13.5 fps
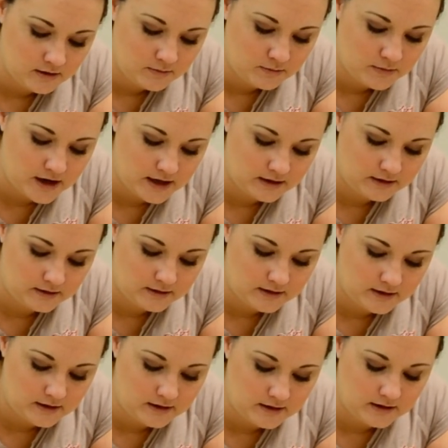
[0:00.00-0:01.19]
my
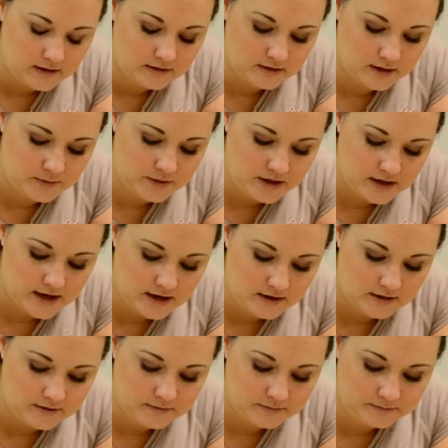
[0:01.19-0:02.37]
lip and neck,
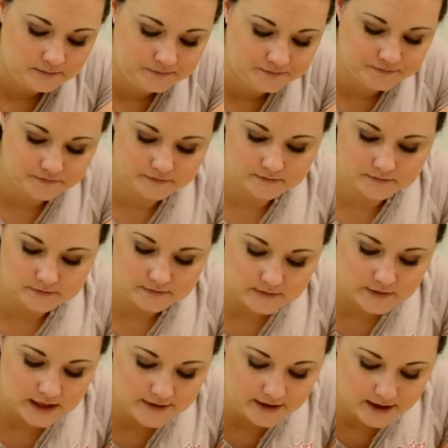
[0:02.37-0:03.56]

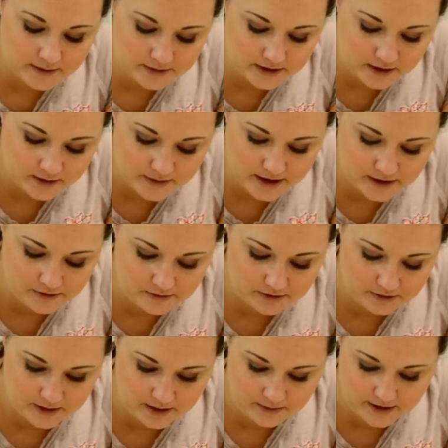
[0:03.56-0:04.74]
and then I'm going to come out with
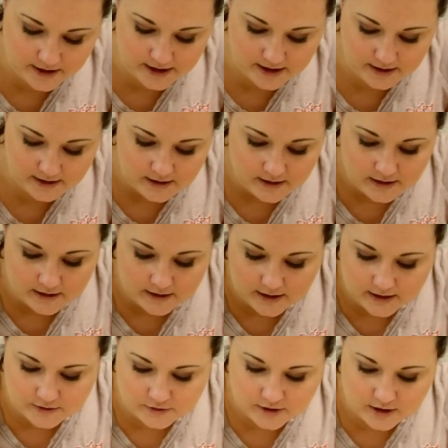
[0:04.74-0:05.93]
my pot
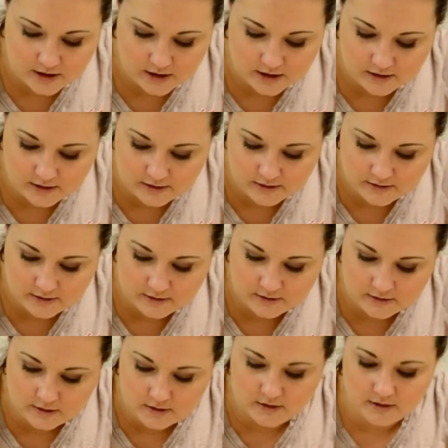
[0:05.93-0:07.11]
and draw
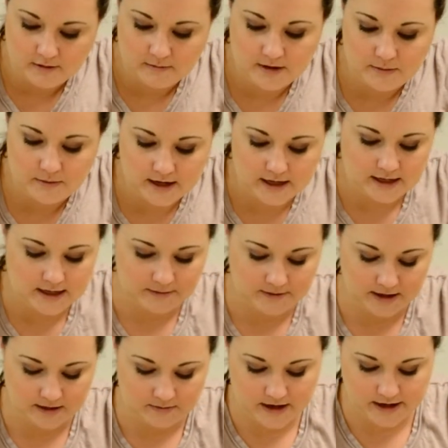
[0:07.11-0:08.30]
my body, keeping
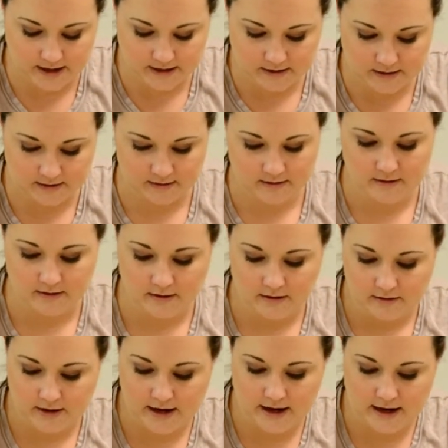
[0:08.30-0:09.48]
in mind
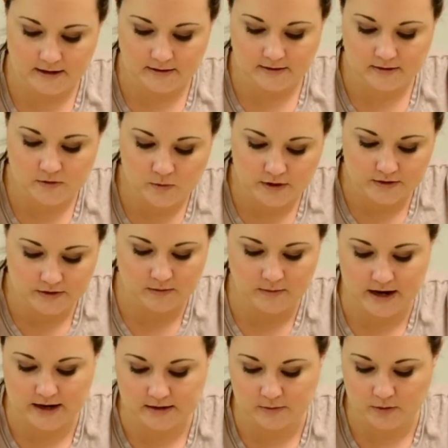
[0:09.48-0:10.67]
the height as well as the
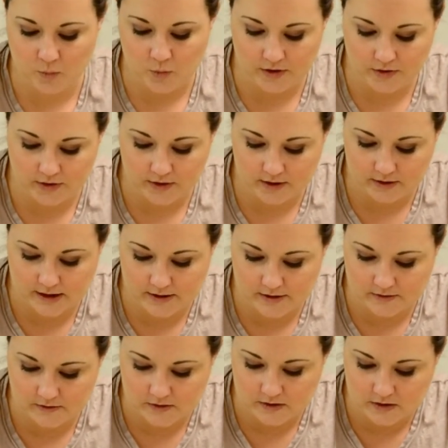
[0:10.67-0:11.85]
maximum width
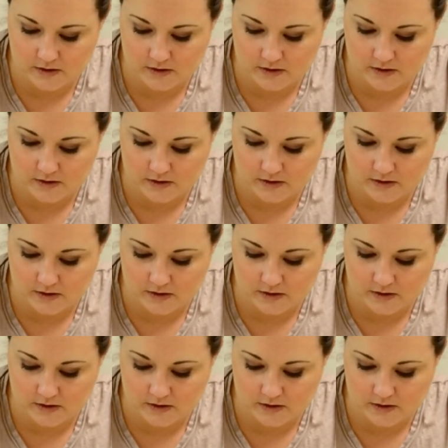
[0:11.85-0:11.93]
allowance.